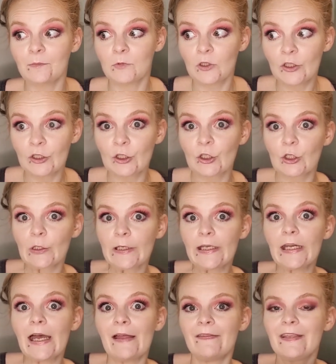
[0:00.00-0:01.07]

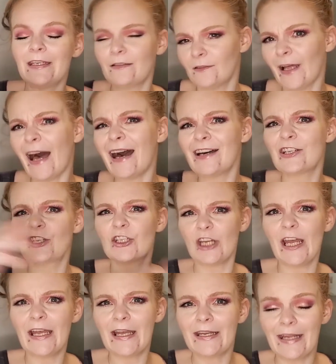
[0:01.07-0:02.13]
literally the last
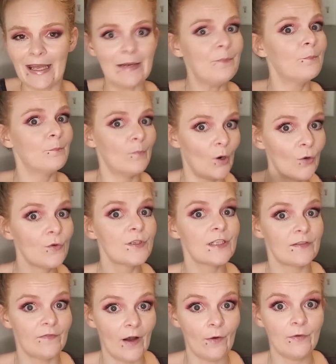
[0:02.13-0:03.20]
shade in most
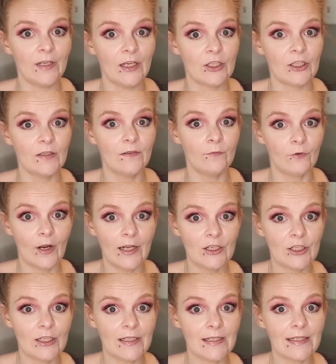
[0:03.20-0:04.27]
foundation
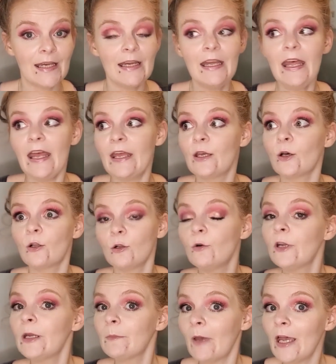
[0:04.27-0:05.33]
ranges,
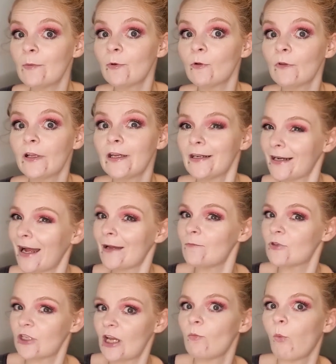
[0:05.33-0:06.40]
including Maybelline, and I am
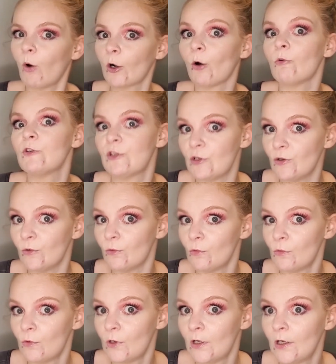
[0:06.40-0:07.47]
shade 102.
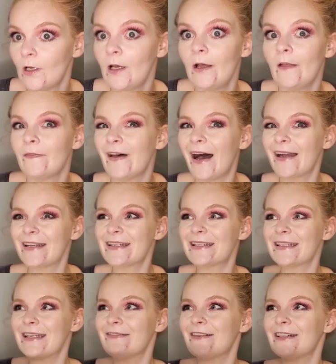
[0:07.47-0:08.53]
That is
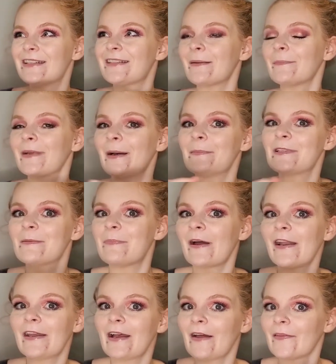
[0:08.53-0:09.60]
even sometimes,
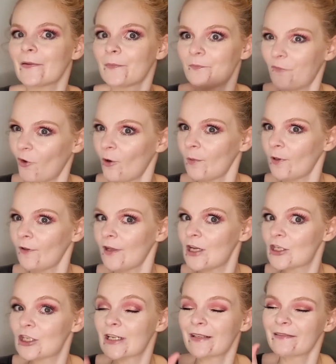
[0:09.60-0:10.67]
depending on the
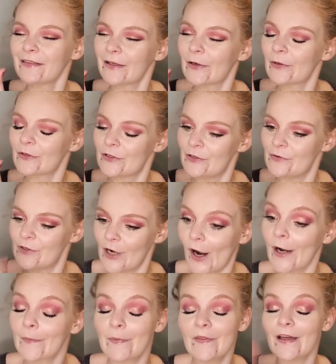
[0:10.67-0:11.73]
formulation, a little too
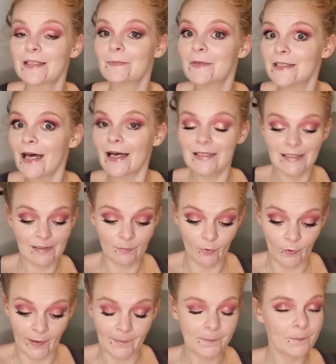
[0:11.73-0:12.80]
dark, but that's besides the point.